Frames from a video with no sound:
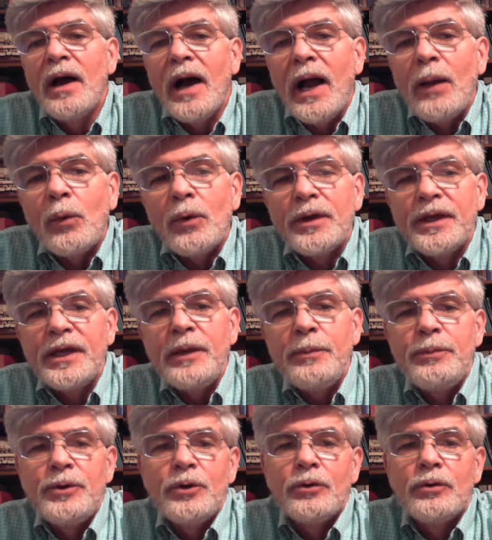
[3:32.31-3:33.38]
I will
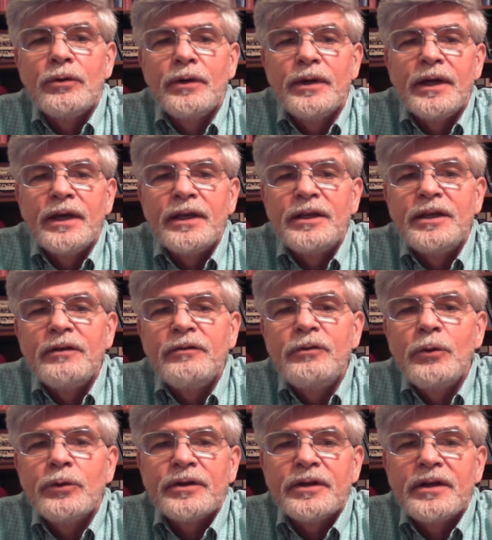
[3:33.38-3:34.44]
keep you and give
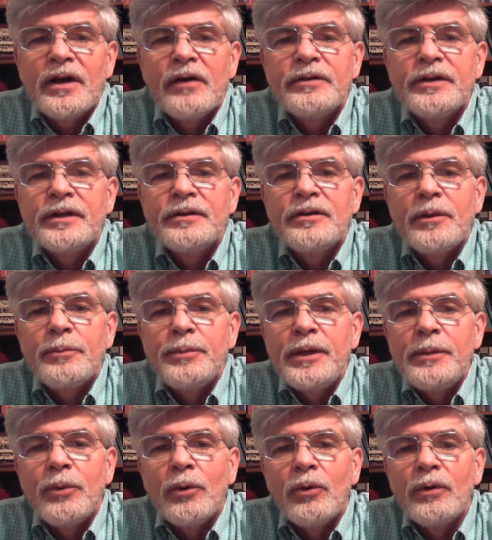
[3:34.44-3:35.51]
you as a covenant to the
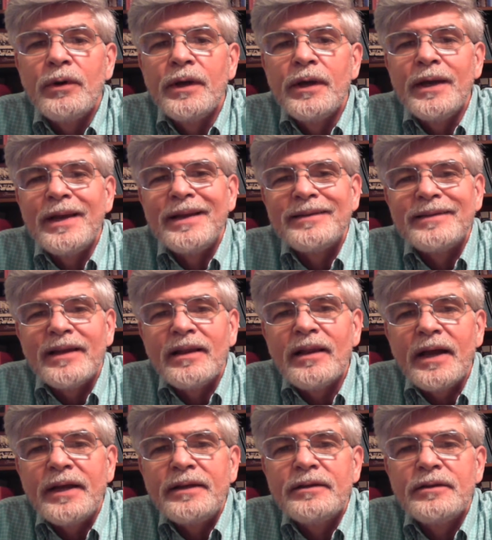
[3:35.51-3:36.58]
people, and as a
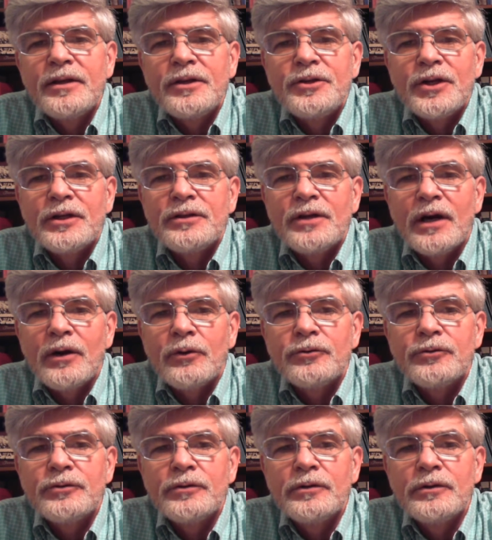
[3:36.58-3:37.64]
light to the Gentiles,